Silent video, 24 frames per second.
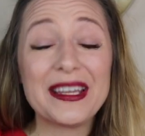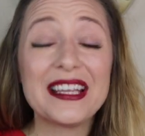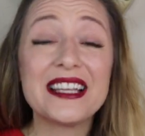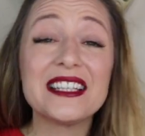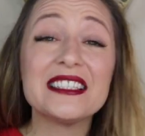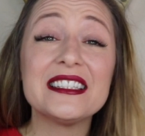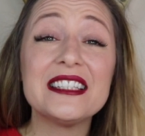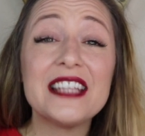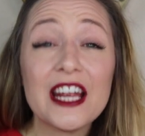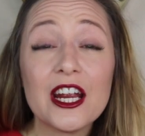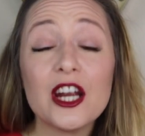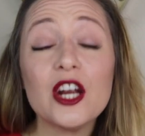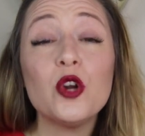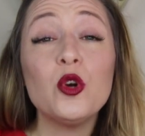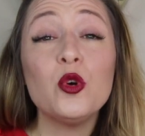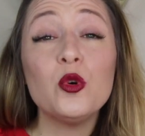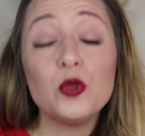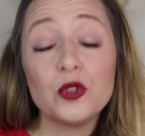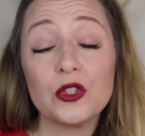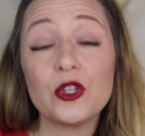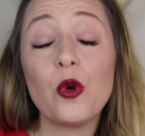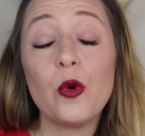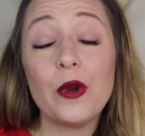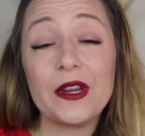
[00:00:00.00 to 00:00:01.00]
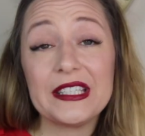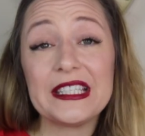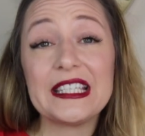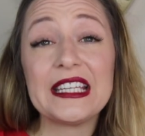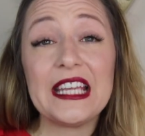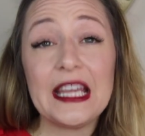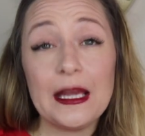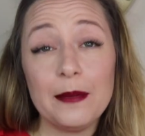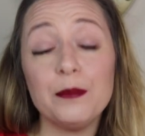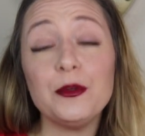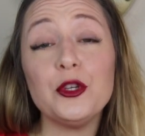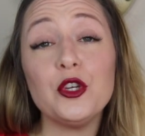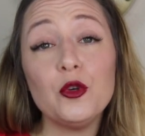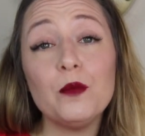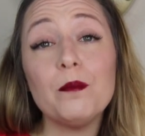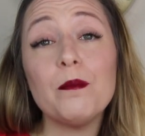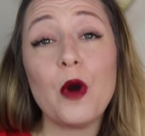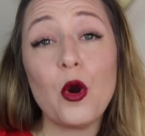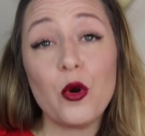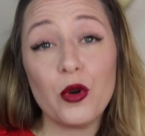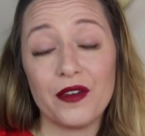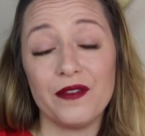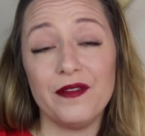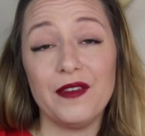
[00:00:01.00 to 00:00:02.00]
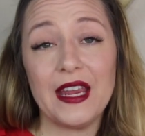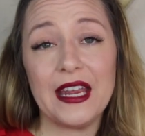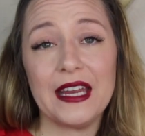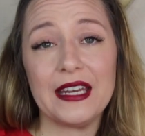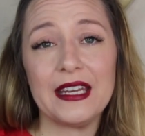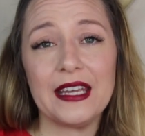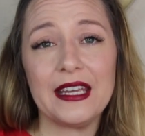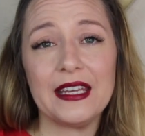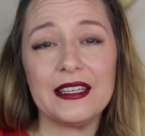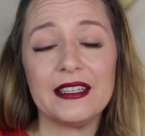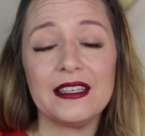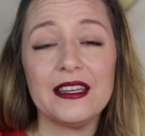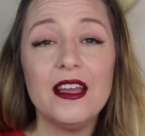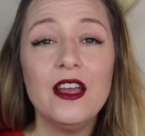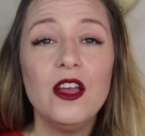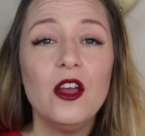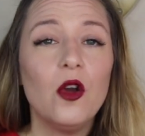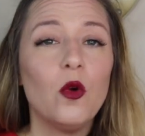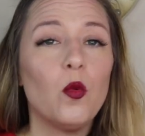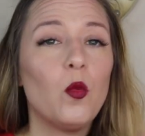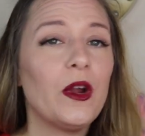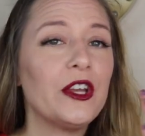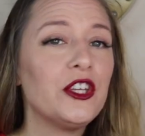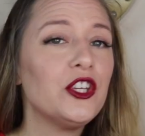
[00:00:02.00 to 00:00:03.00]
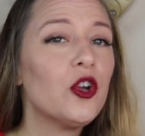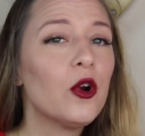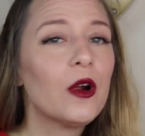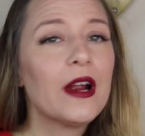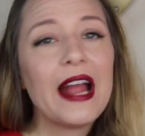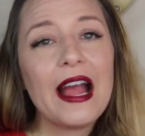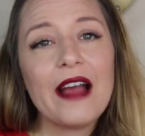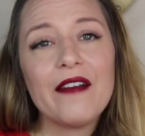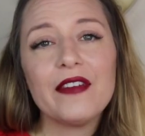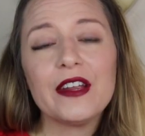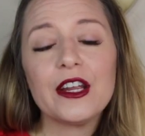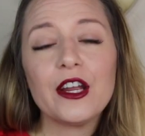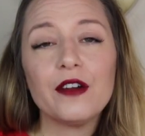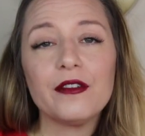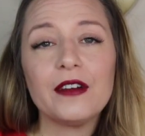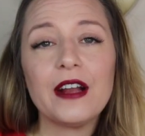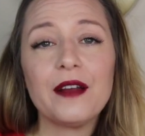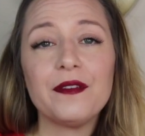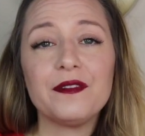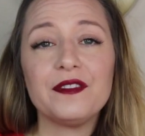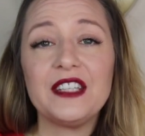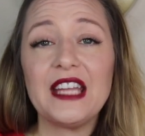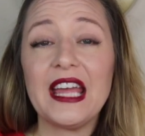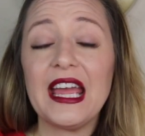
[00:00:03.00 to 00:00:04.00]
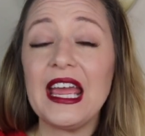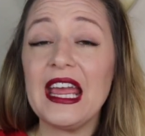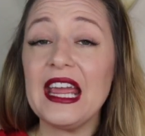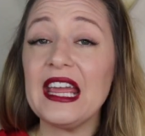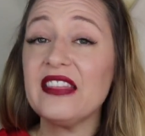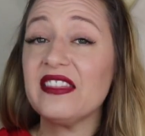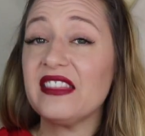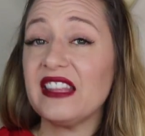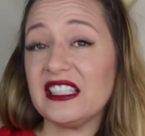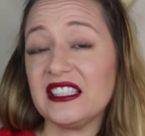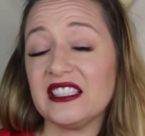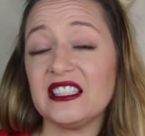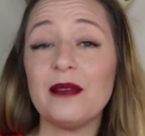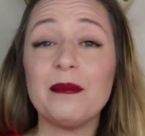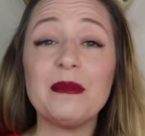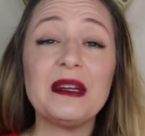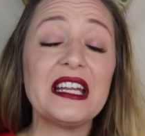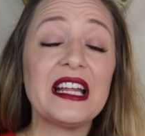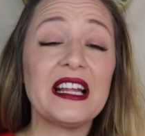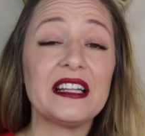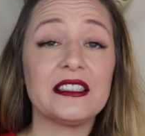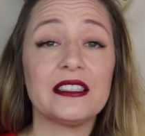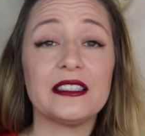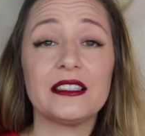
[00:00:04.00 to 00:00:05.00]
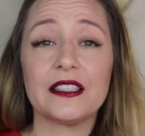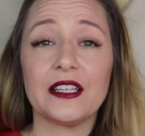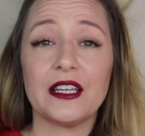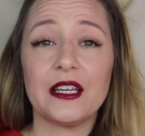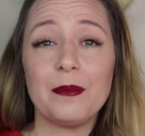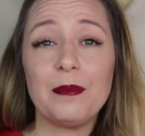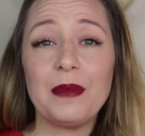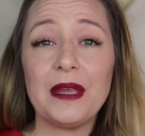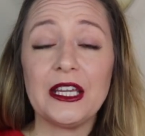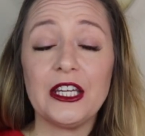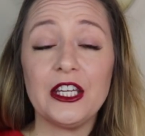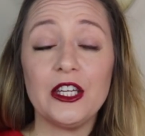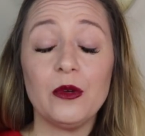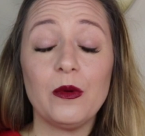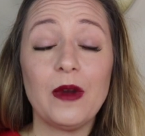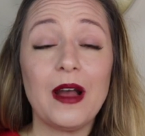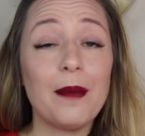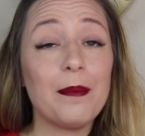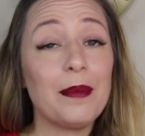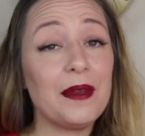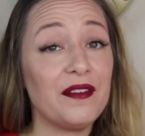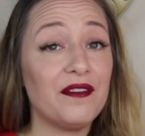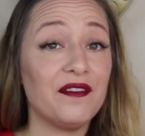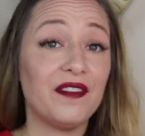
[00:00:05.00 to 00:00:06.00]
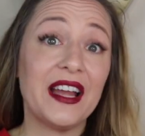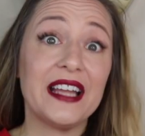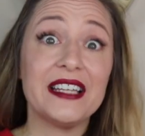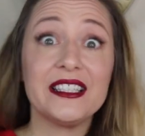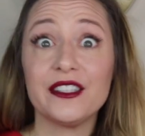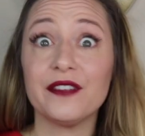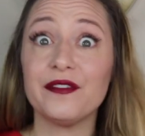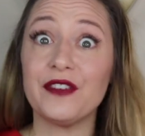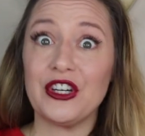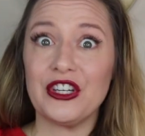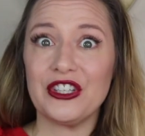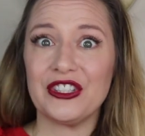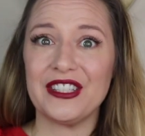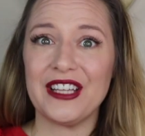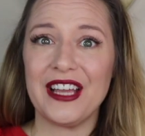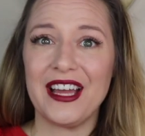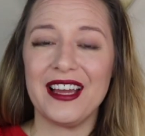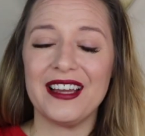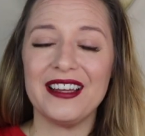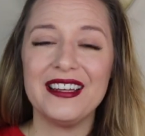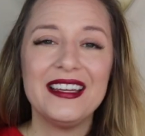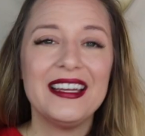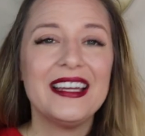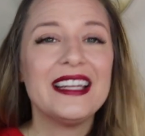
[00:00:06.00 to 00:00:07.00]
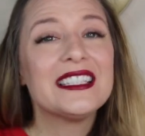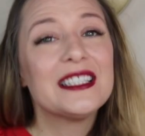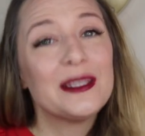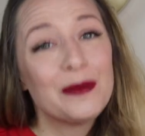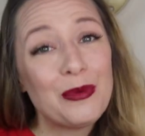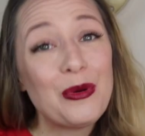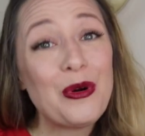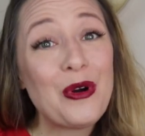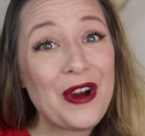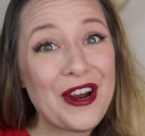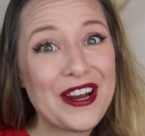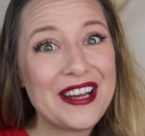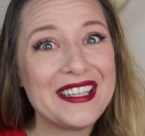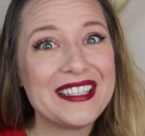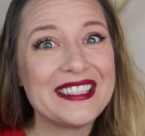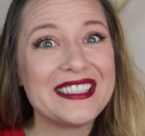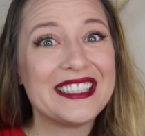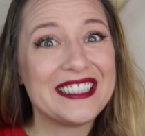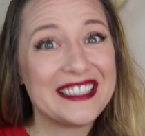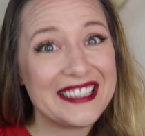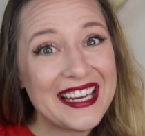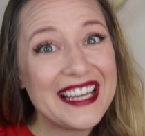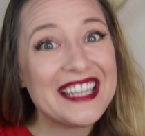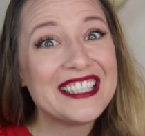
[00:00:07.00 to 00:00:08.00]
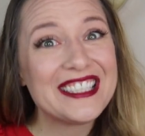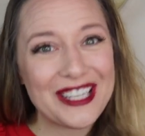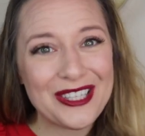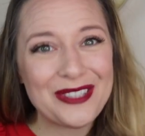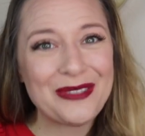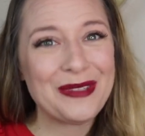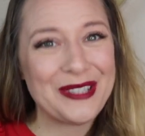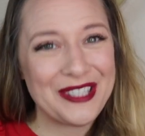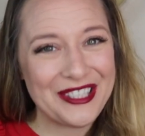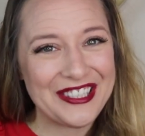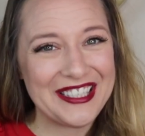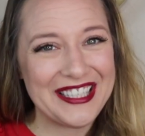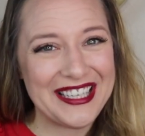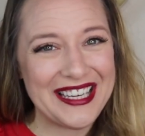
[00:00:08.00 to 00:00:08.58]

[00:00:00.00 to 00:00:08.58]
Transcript: because they're who's going to keep you motivated. When you're having a rough day, then somebody else is gonna pick you up and vice versa. It's important to stay in touch with your